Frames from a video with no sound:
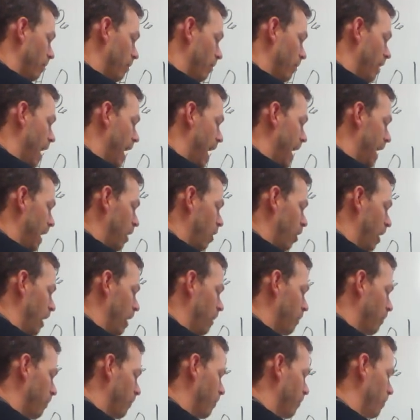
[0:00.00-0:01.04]
I
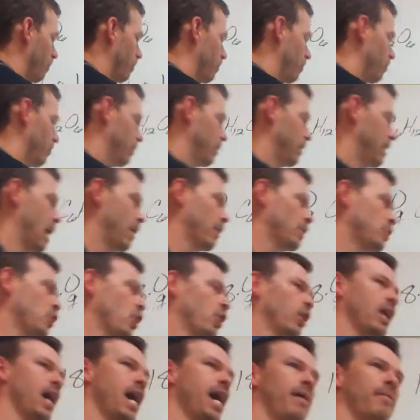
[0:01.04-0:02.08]
agree. That what
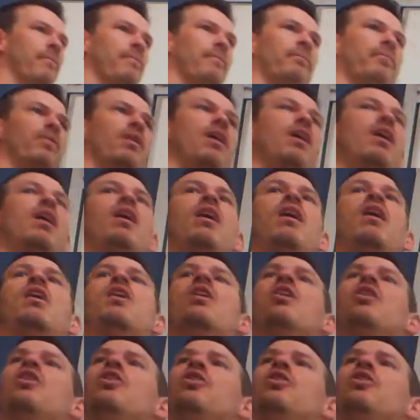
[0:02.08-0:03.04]
y'all got? Give me